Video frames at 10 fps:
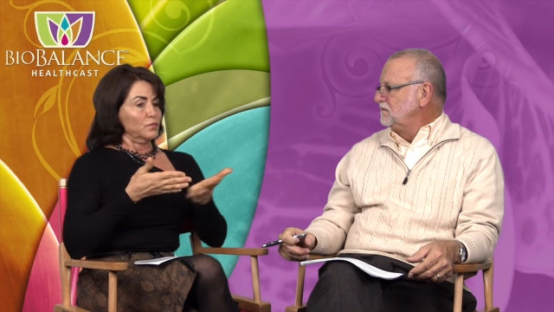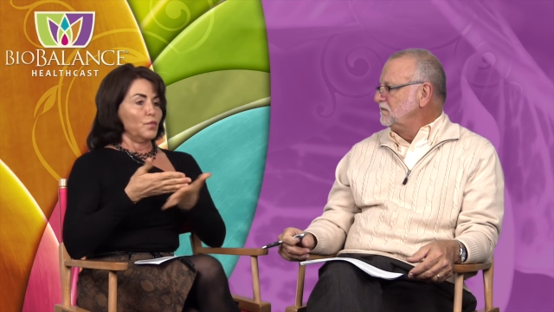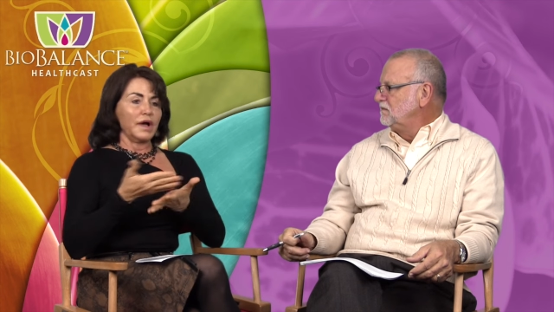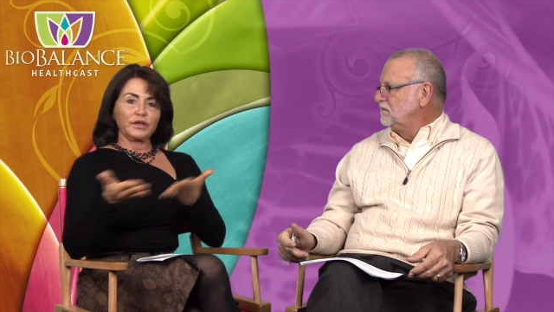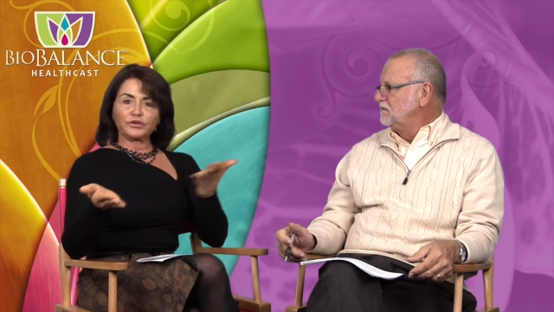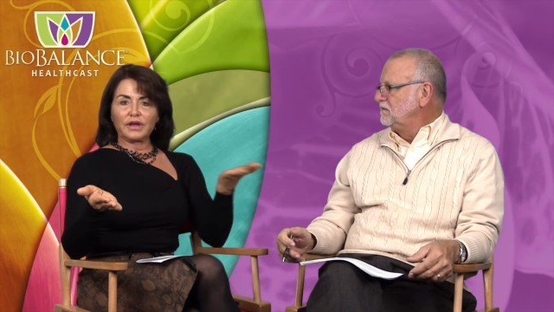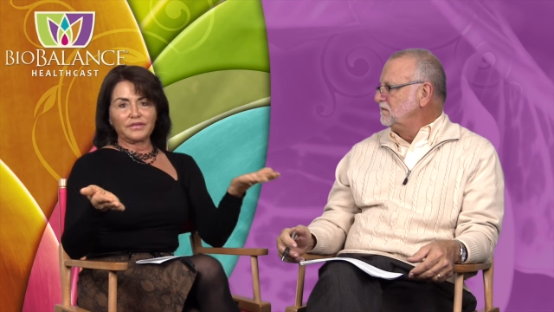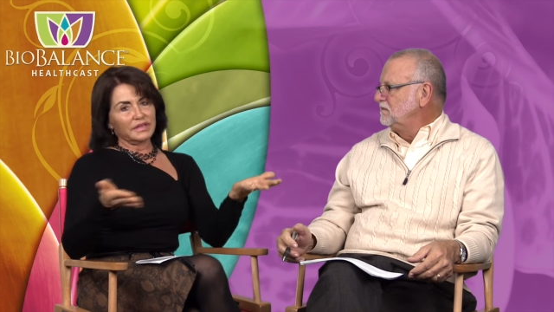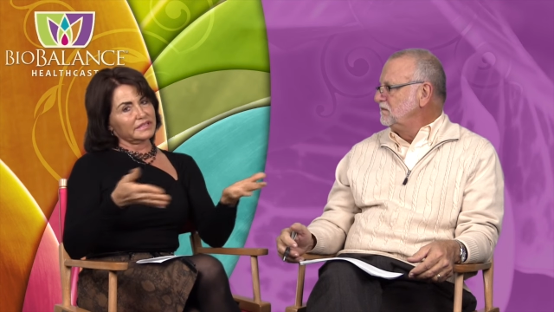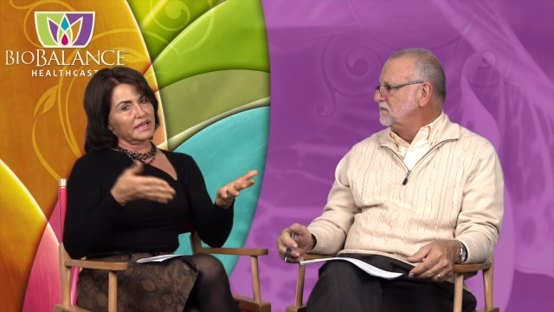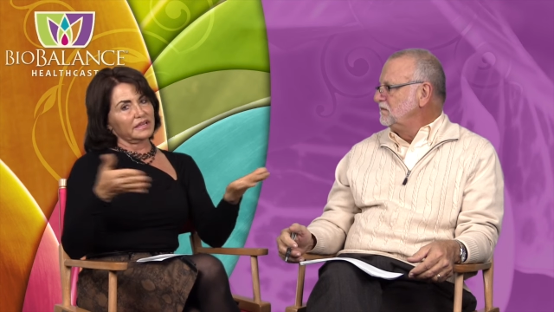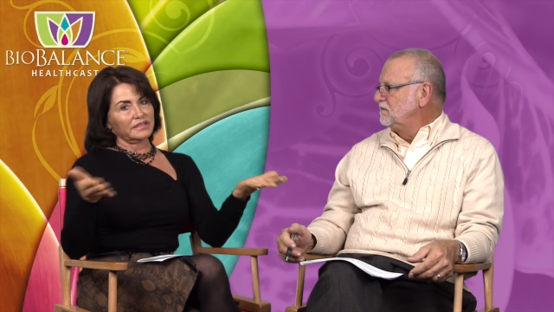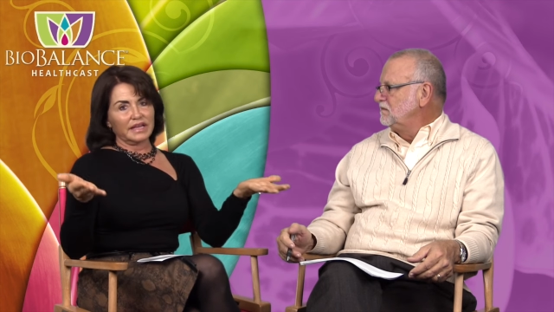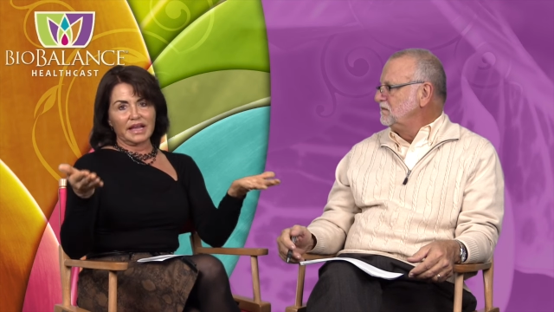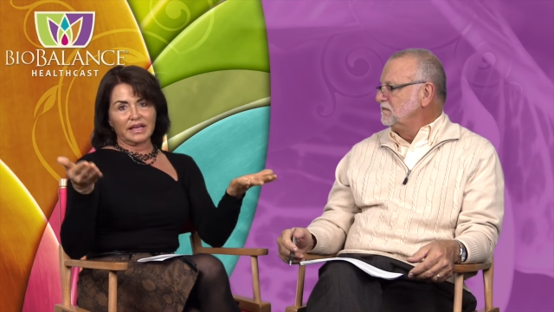Speaker 1: while you're having
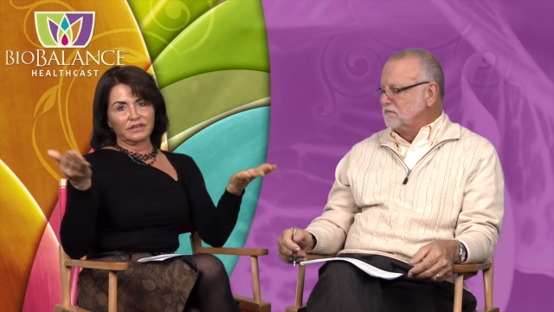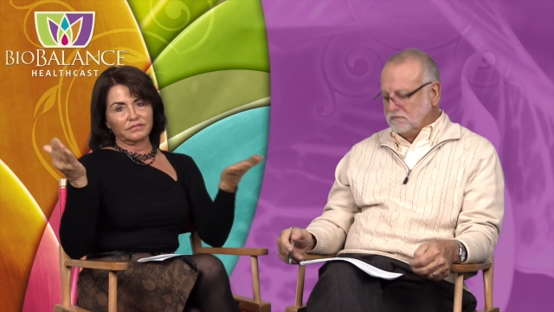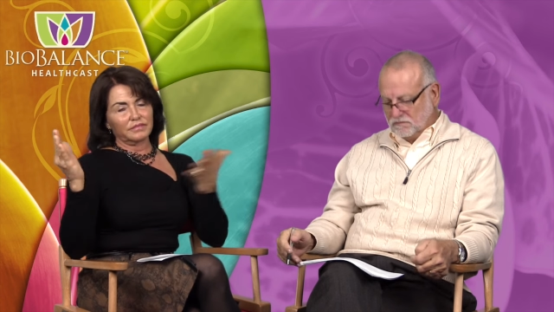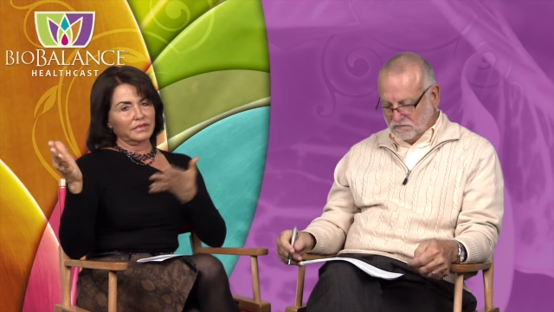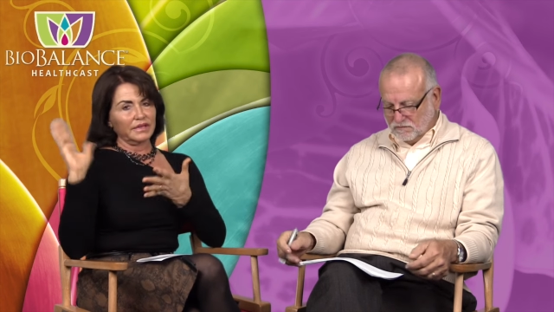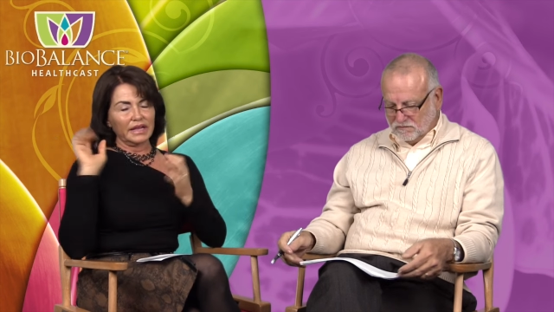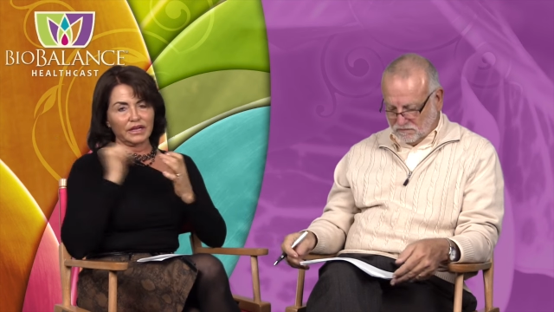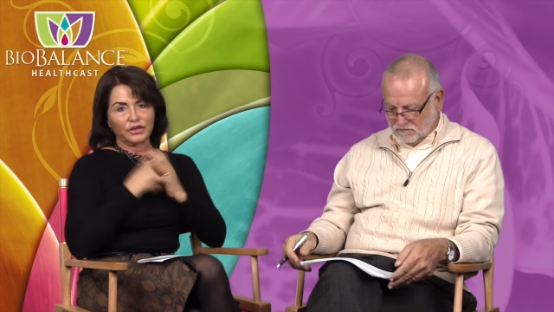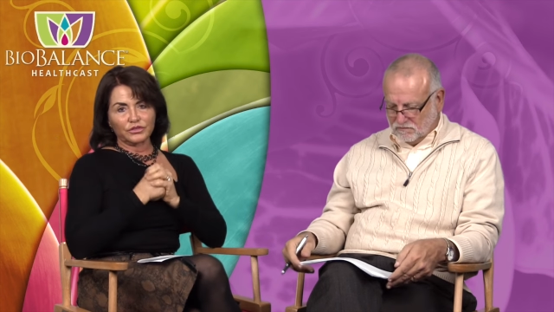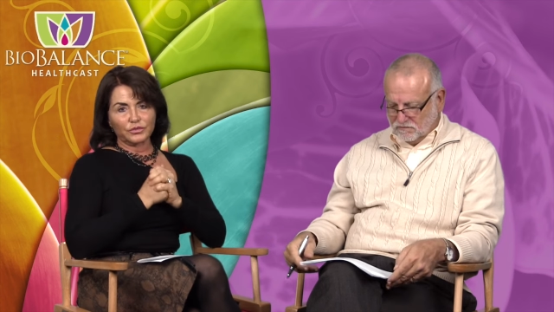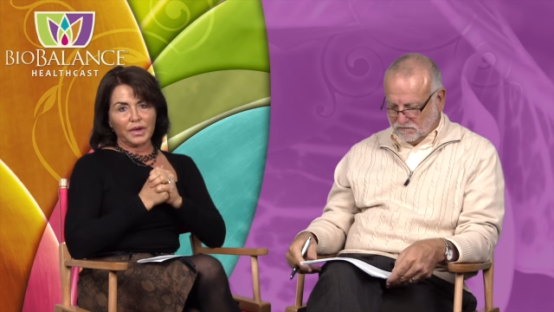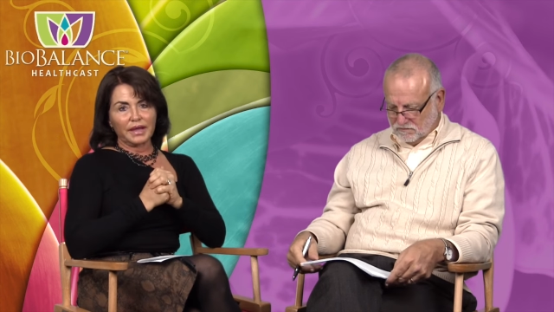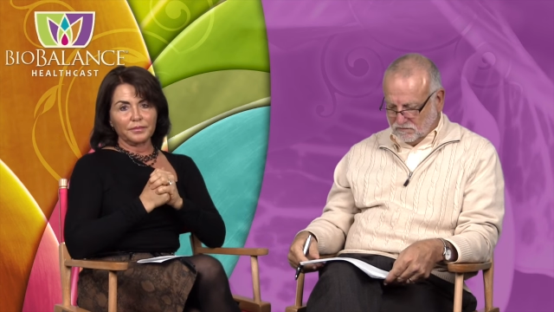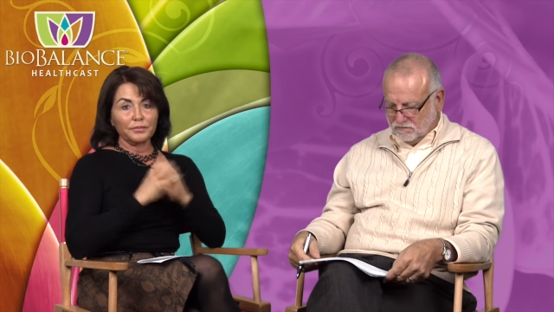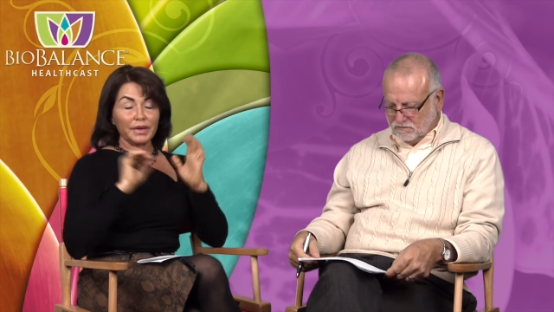sex and then it goes
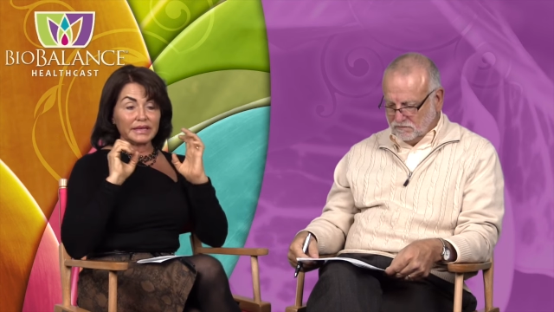away. Mm-hmm.